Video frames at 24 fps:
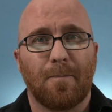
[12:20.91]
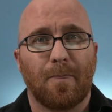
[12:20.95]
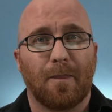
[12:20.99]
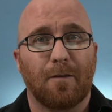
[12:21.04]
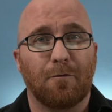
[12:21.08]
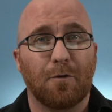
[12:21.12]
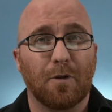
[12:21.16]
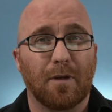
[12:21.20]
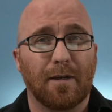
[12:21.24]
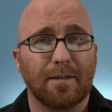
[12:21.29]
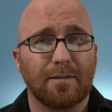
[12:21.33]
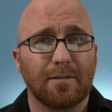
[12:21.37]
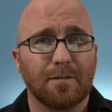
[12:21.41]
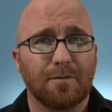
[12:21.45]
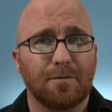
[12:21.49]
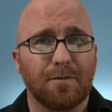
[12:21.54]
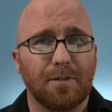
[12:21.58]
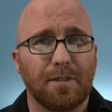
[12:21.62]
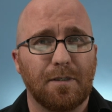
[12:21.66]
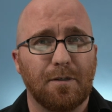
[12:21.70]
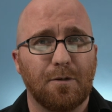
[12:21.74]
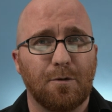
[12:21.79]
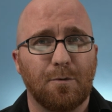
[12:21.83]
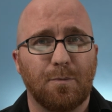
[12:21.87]
If you like this
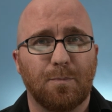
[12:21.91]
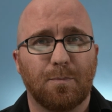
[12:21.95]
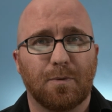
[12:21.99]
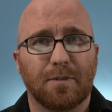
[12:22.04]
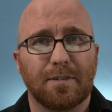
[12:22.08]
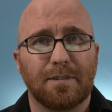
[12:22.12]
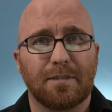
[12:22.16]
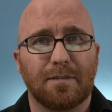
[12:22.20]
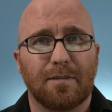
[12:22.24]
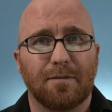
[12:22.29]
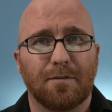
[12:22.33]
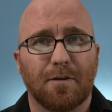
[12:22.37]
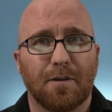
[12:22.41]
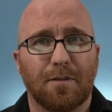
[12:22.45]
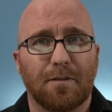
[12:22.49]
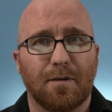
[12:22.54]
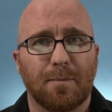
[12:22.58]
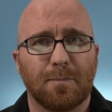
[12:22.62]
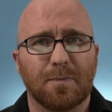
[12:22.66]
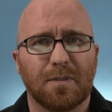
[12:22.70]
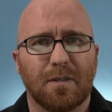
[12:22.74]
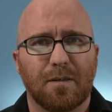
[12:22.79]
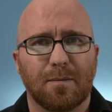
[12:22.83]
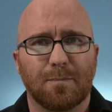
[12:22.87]
video, please give it a
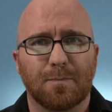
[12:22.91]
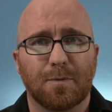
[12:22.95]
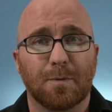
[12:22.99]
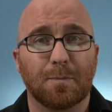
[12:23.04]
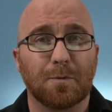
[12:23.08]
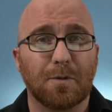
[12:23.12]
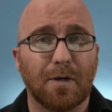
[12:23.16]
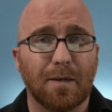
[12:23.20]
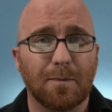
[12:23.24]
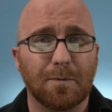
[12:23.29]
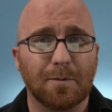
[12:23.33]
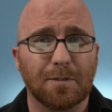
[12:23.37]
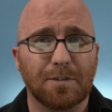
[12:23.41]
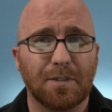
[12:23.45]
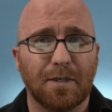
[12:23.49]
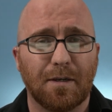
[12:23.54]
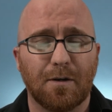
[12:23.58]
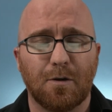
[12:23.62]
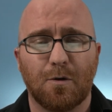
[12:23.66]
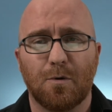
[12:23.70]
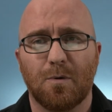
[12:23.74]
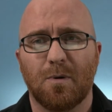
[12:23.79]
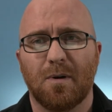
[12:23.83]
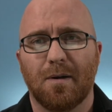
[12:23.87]
thumbs up, subscribe to the
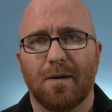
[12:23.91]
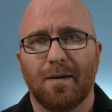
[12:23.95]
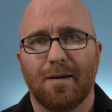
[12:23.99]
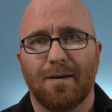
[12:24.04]
channel.